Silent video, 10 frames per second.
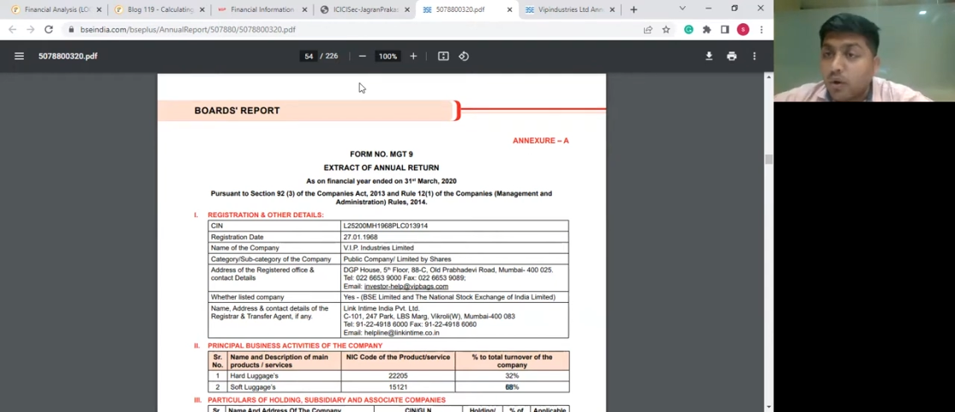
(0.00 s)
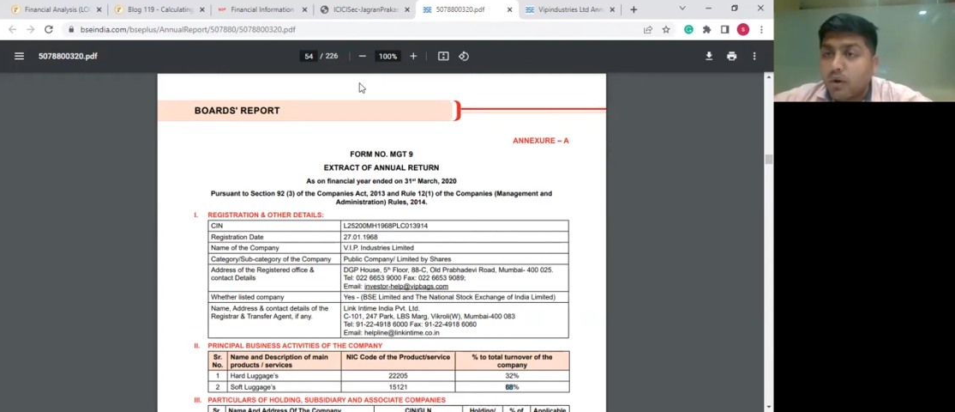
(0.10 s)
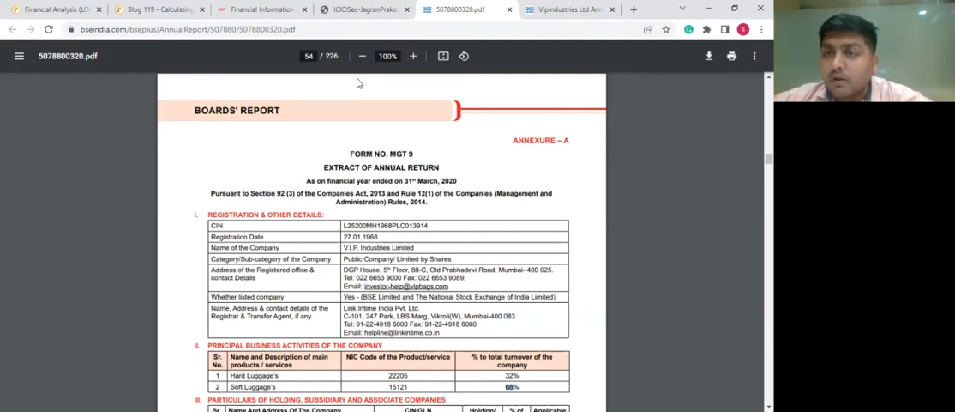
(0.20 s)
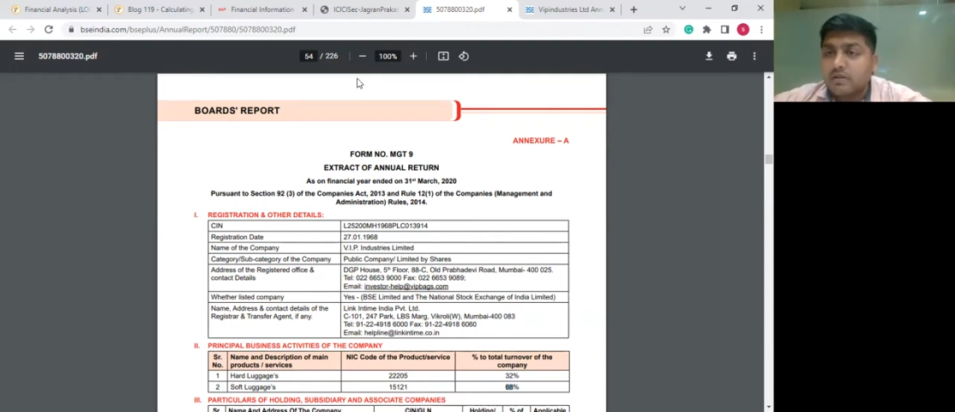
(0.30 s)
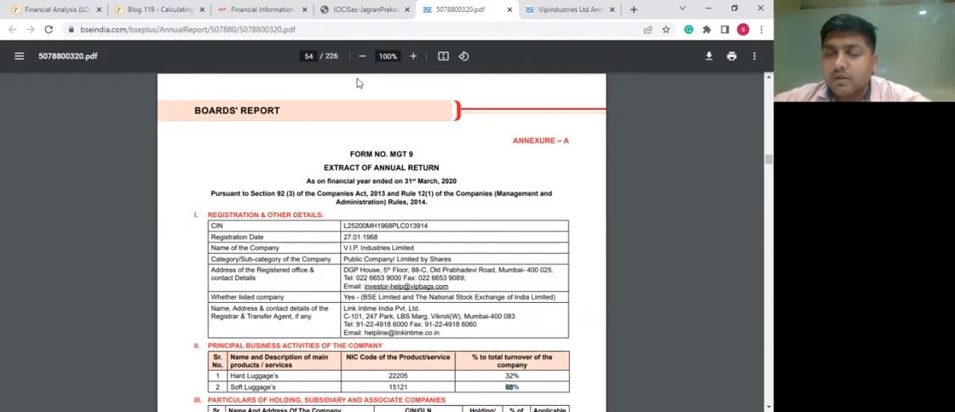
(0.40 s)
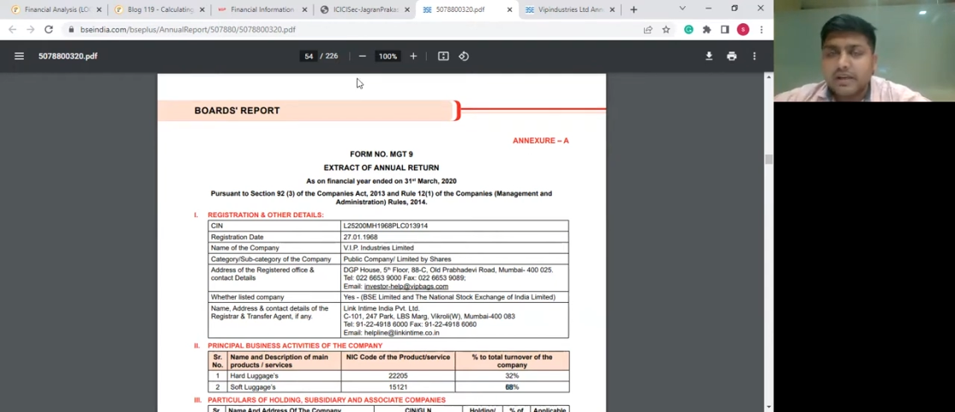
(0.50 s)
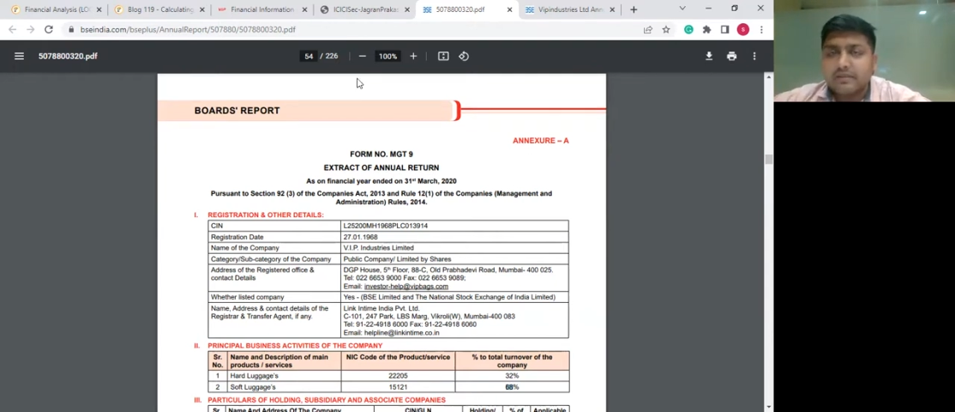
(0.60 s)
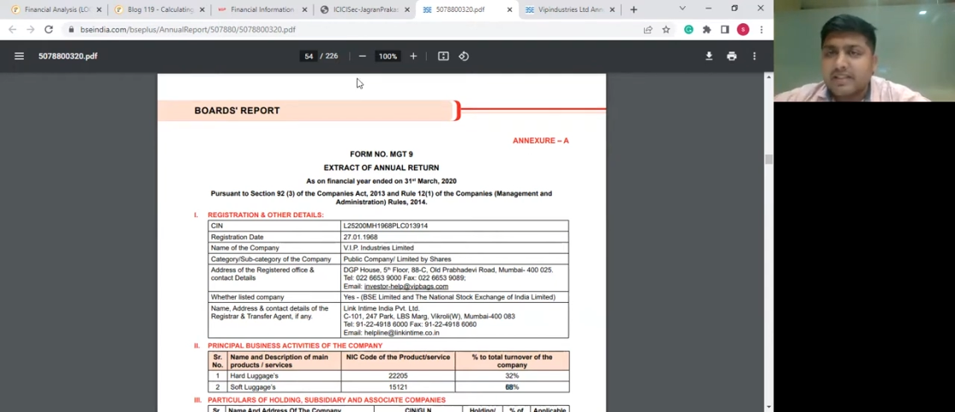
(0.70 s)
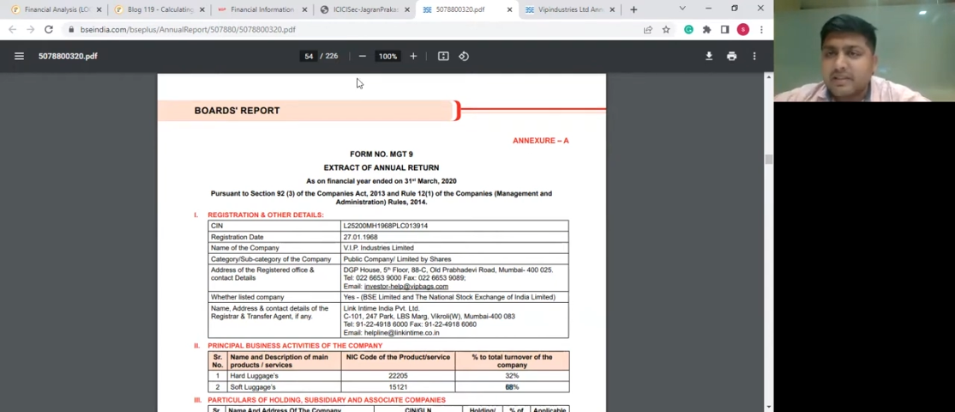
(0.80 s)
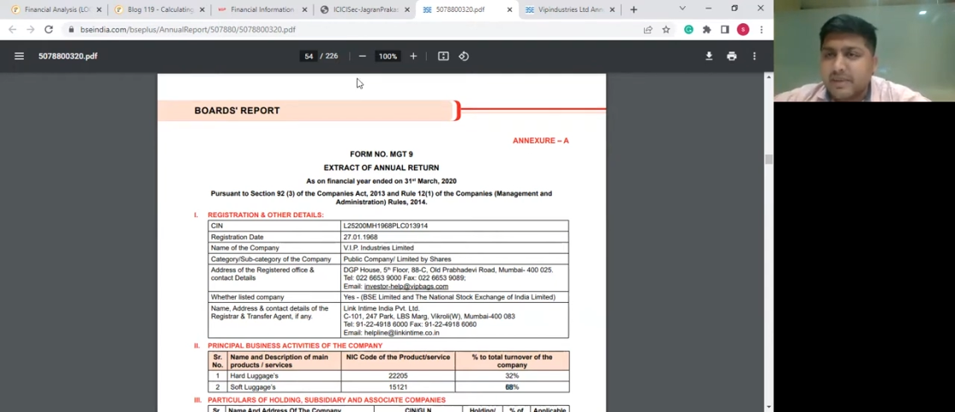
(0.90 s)
calls or
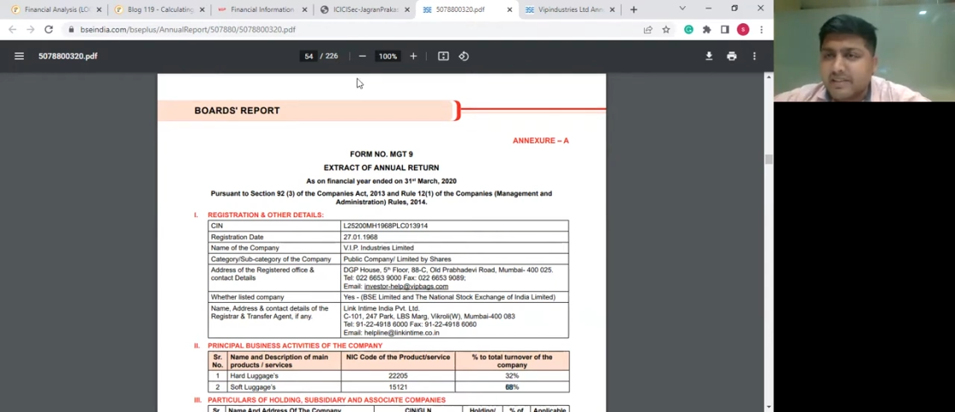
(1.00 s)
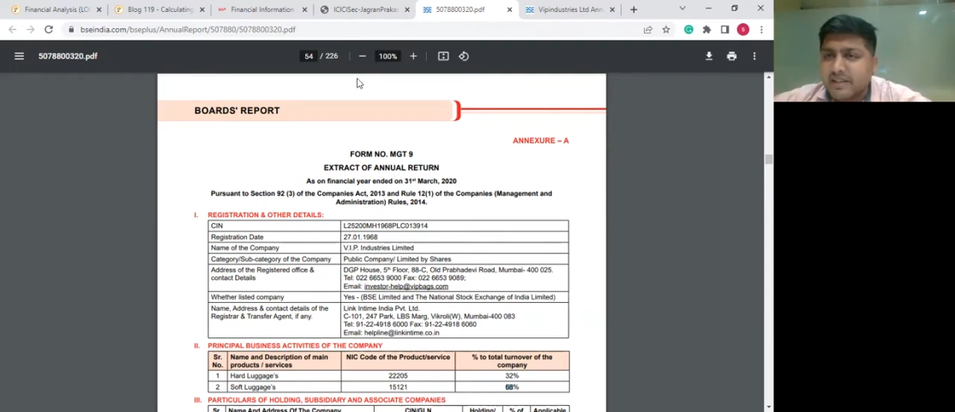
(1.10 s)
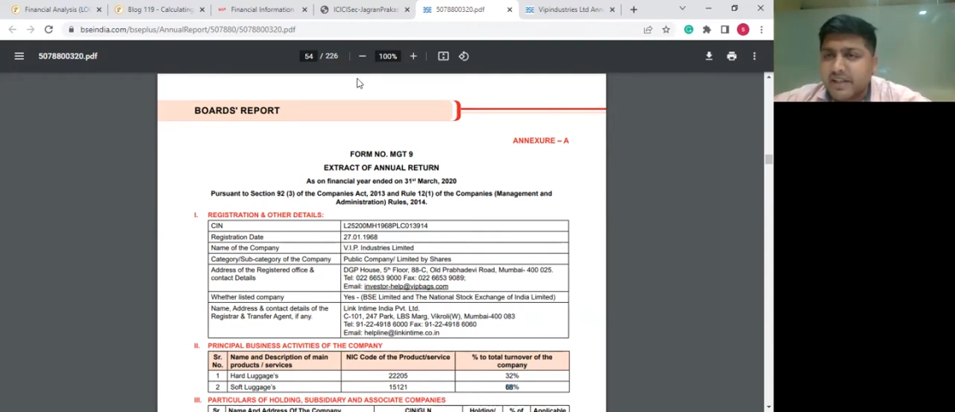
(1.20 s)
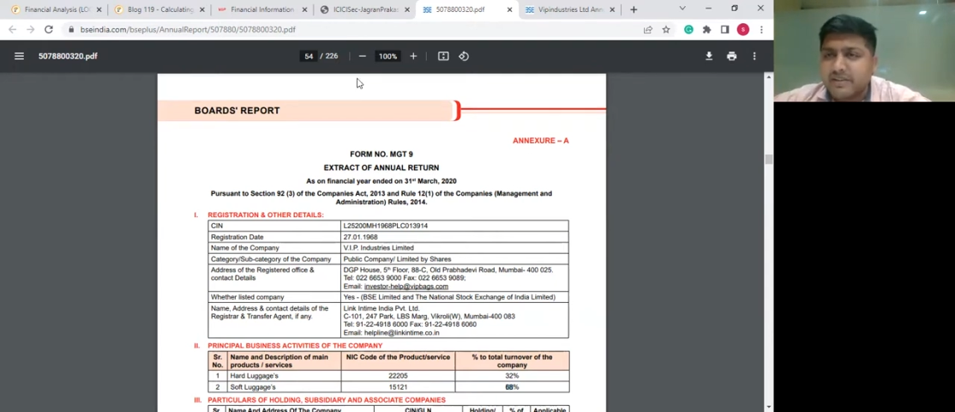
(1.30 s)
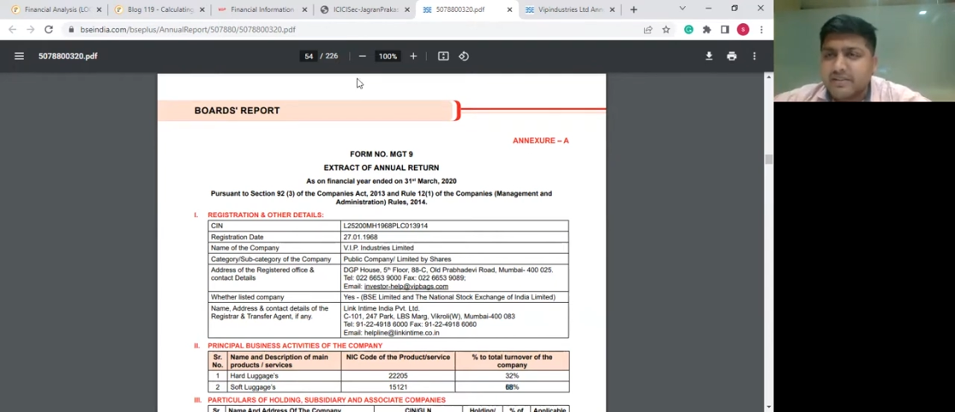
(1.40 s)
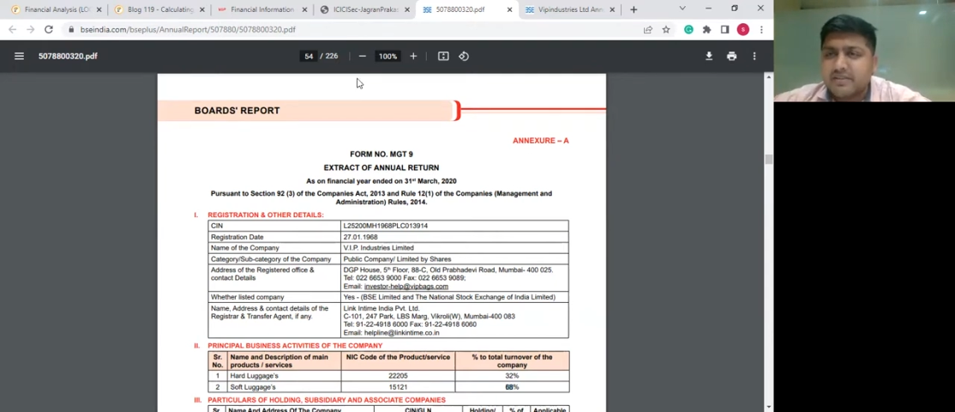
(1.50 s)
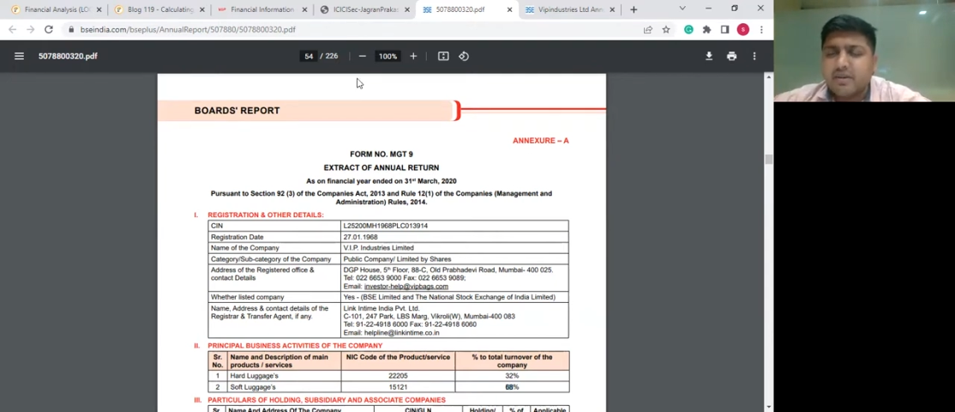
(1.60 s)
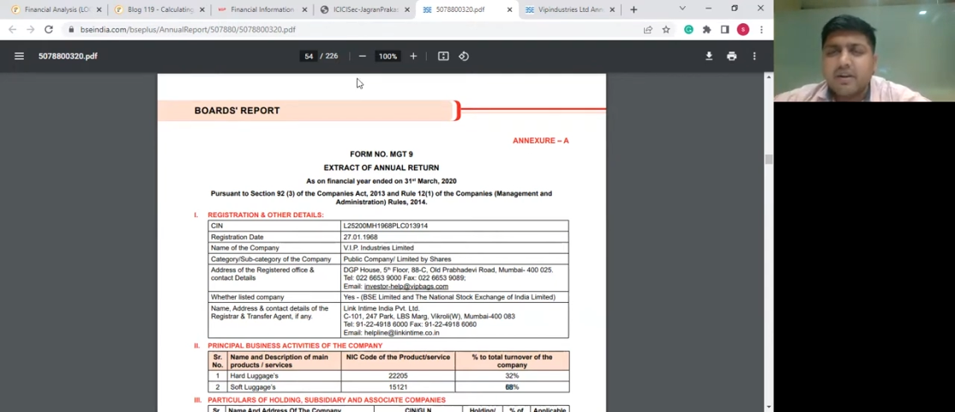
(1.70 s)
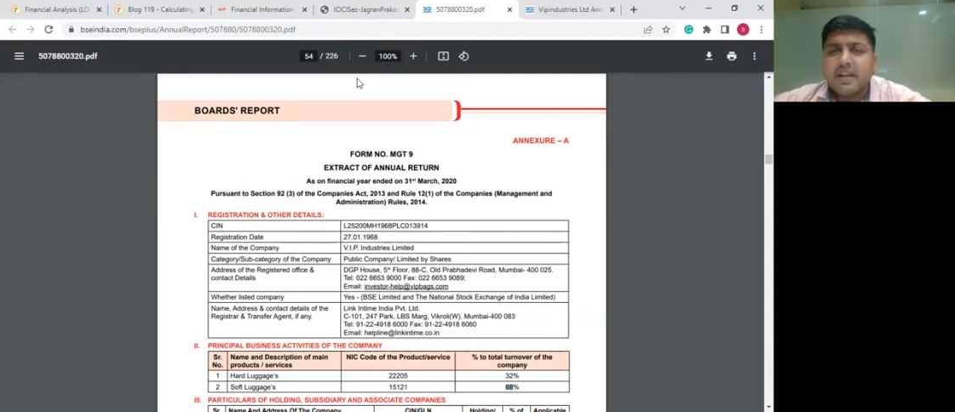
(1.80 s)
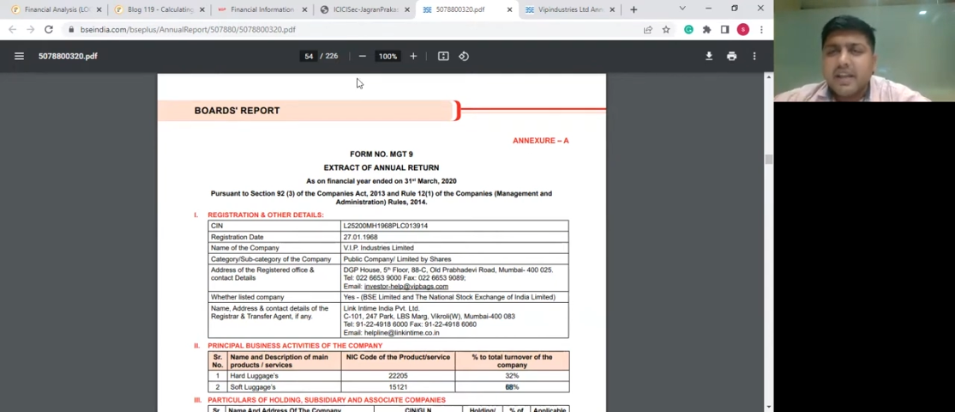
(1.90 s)
investor presentations
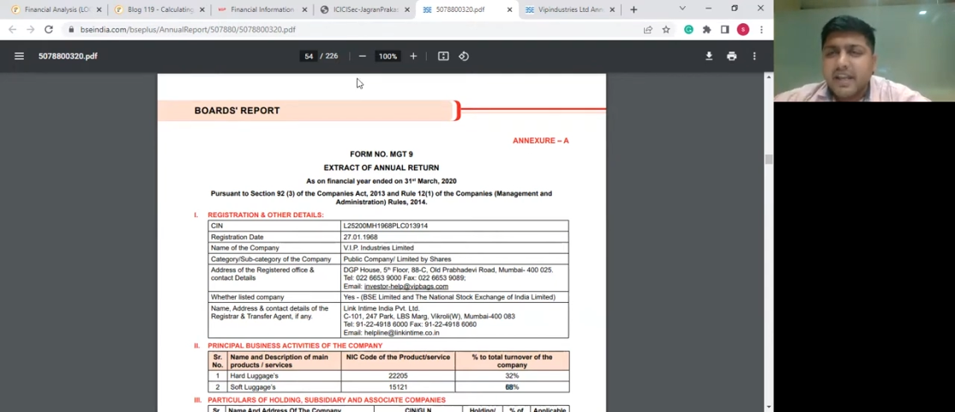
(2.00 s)
or